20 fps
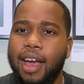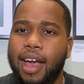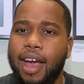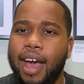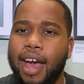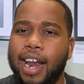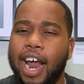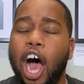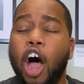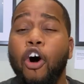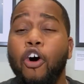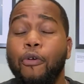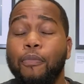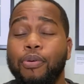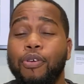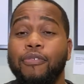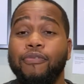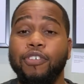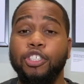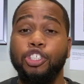And I
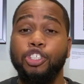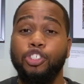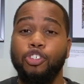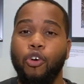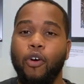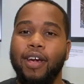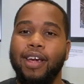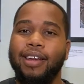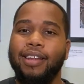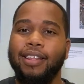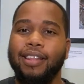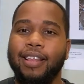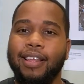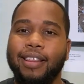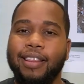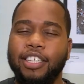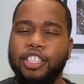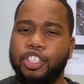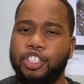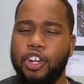hope you've
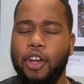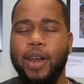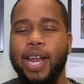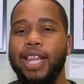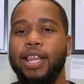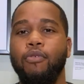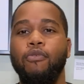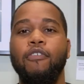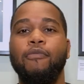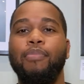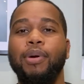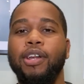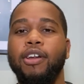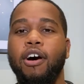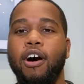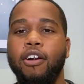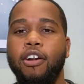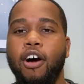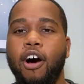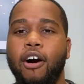enjoyed this journey that we've been
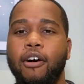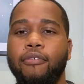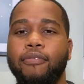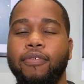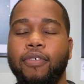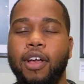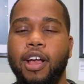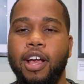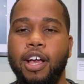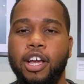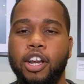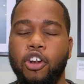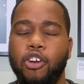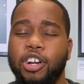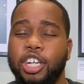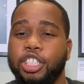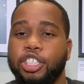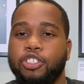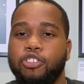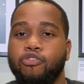on of not
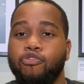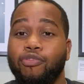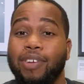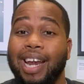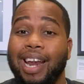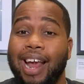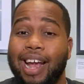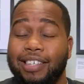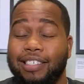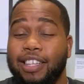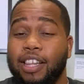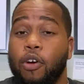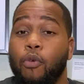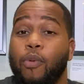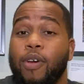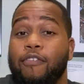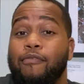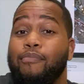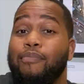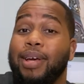just realizing that
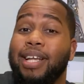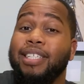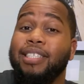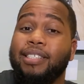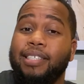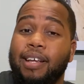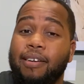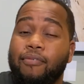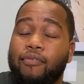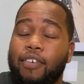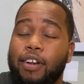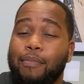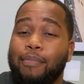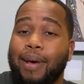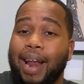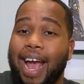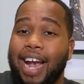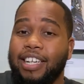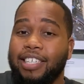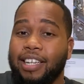we've been set free,
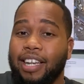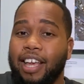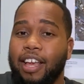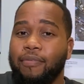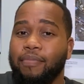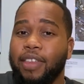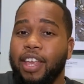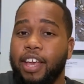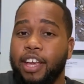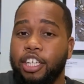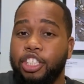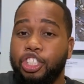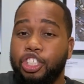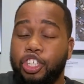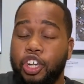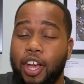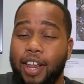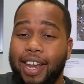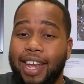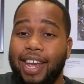but actually
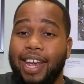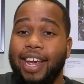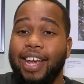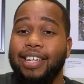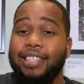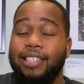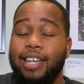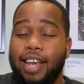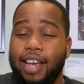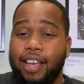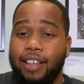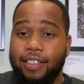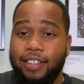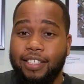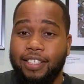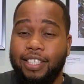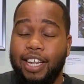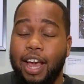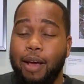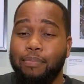journeying and taking the
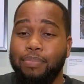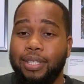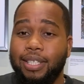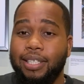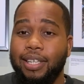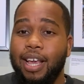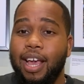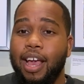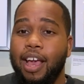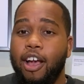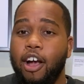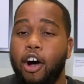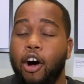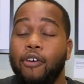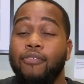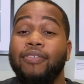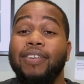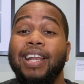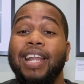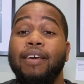steps
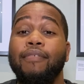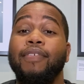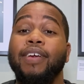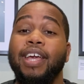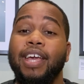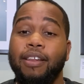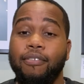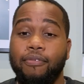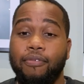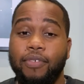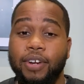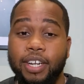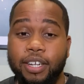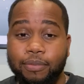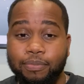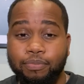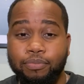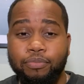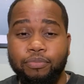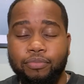of living in
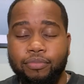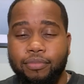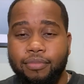freedom.